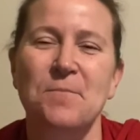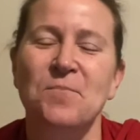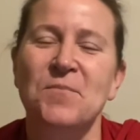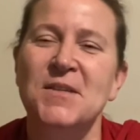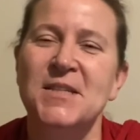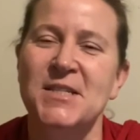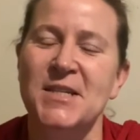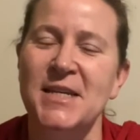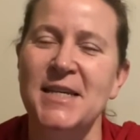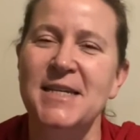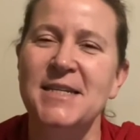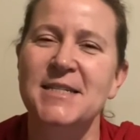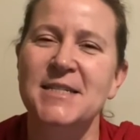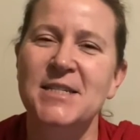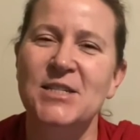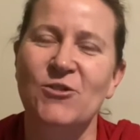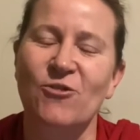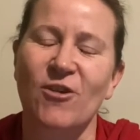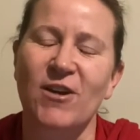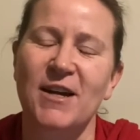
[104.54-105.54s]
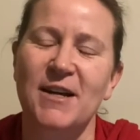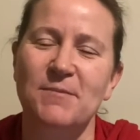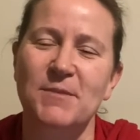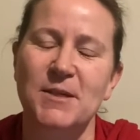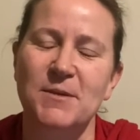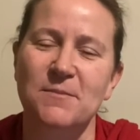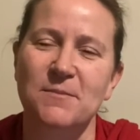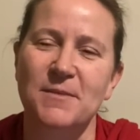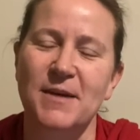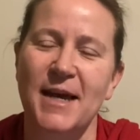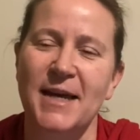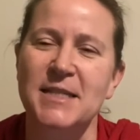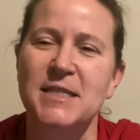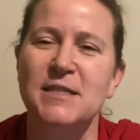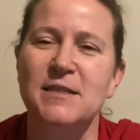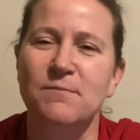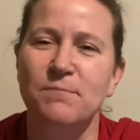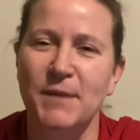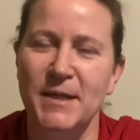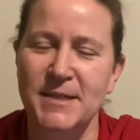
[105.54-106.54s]
So he described them as
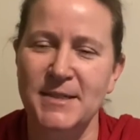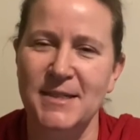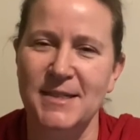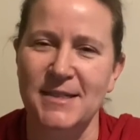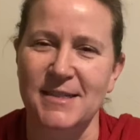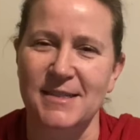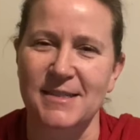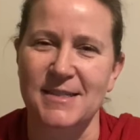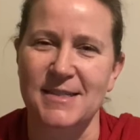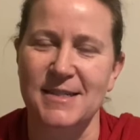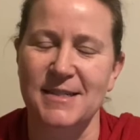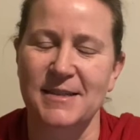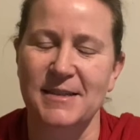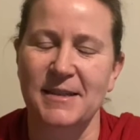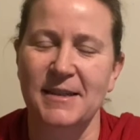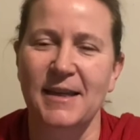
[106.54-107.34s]
splinters.